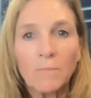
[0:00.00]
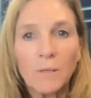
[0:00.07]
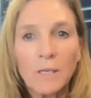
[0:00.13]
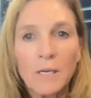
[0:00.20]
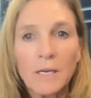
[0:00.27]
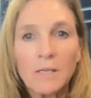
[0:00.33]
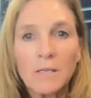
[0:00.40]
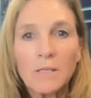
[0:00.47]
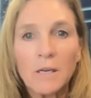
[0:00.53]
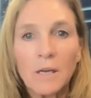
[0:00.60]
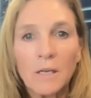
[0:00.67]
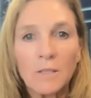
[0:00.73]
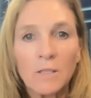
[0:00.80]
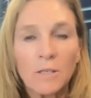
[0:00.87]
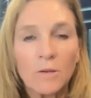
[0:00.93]
please
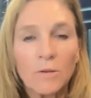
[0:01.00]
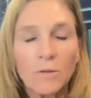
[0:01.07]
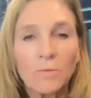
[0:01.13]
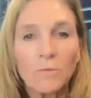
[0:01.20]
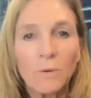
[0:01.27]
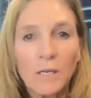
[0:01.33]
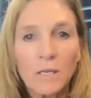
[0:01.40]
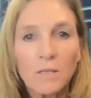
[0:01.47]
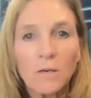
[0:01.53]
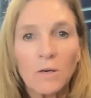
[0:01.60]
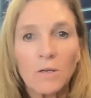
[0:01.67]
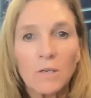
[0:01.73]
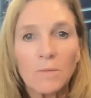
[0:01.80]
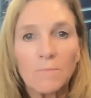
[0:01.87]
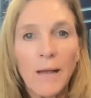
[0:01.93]
do the research